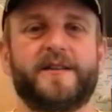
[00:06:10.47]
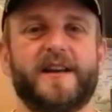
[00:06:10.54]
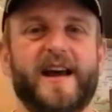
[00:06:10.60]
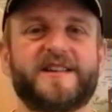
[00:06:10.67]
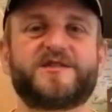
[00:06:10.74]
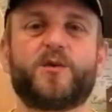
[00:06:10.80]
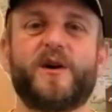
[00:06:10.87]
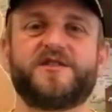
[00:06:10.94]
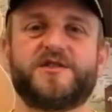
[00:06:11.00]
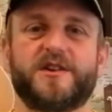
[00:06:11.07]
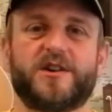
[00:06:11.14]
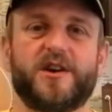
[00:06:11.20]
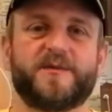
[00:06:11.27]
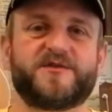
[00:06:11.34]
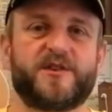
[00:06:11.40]
The next
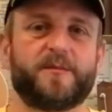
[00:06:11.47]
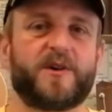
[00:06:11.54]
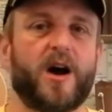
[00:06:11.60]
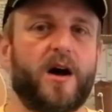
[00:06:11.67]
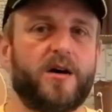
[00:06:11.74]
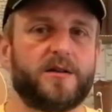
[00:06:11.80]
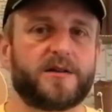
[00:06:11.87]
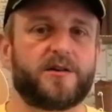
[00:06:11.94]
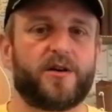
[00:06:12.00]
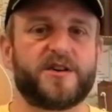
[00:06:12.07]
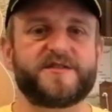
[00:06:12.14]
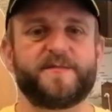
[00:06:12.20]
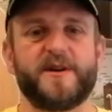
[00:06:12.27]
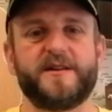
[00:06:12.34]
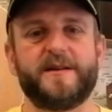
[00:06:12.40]
question comes from Carl
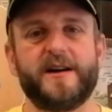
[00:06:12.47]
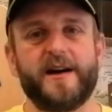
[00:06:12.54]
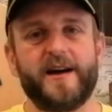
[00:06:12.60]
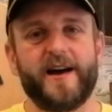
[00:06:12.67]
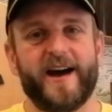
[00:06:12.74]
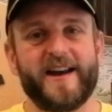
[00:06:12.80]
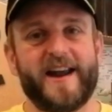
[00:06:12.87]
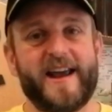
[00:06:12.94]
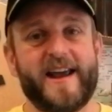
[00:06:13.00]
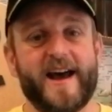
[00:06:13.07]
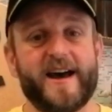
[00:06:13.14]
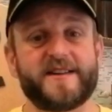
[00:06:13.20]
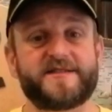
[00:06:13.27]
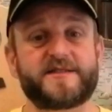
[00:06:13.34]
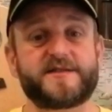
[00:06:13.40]
Crossman, and
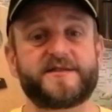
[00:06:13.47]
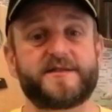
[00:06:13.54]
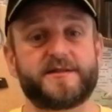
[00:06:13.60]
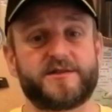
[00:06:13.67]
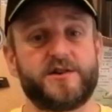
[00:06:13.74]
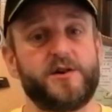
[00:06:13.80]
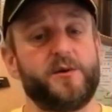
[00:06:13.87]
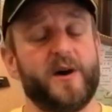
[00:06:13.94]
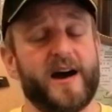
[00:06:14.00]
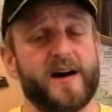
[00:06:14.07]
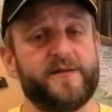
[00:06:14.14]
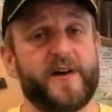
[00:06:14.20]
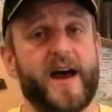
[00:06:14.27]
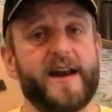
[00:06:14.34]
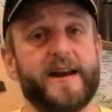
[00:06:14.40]
he asks, do you
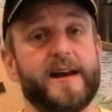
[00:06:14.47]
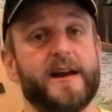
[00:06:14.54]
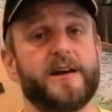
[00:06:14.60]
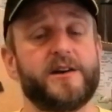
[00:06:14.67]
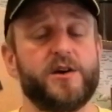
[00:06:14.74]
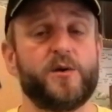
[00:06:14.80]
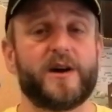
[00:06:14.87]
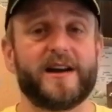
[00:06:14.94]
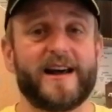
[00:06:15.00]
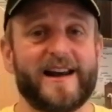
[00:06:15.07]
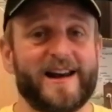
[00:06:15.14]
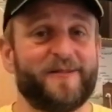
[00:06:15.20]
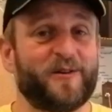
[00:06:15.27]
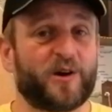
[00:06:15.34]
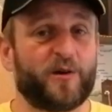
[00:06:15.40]
have any
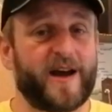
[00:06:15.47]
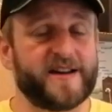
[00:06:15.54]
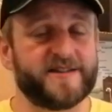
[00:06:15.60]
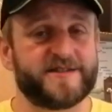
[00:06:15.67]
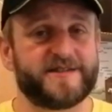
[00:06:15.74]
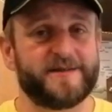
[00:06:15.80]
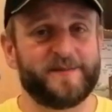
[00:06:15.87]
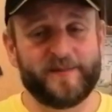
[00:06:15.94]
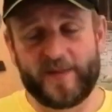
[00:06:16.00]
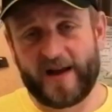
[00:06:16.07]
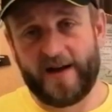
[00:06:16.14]
ukulele regrets?